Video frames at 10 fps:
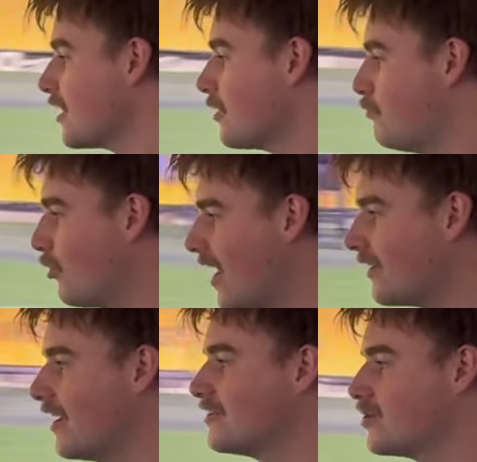Port
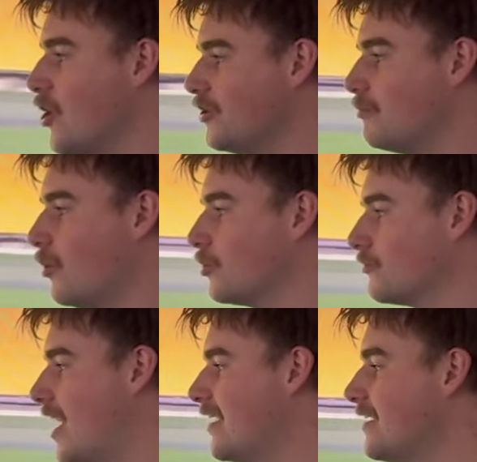Adelaide turn the ball
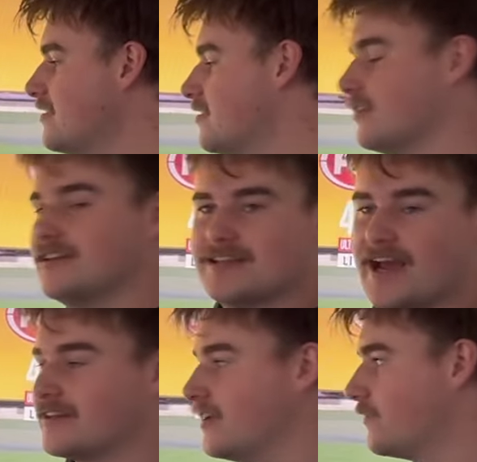around, instantly
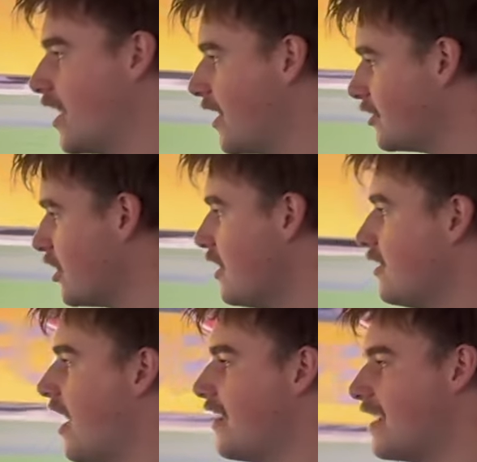take the advantage,
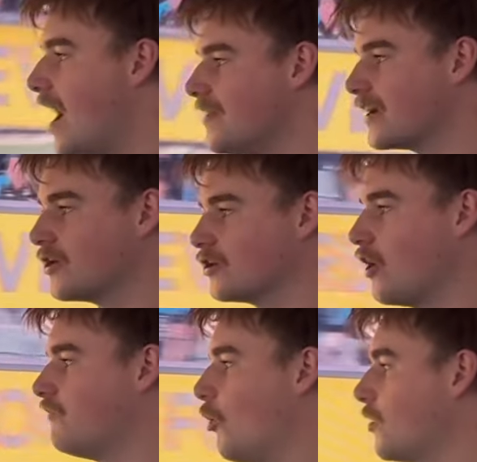and now they're going to
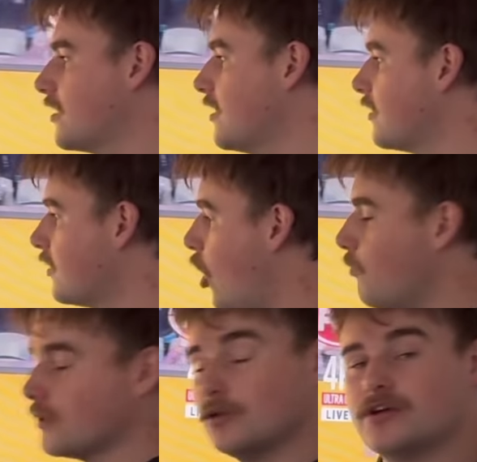go forward and kick a goal.
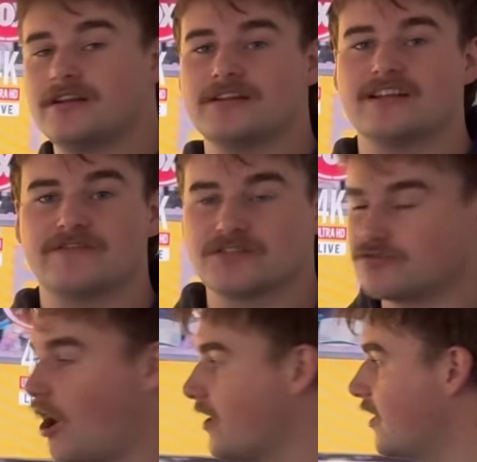But look at the difference
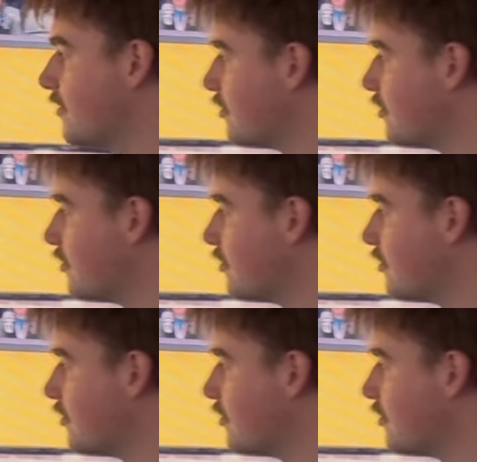right here. So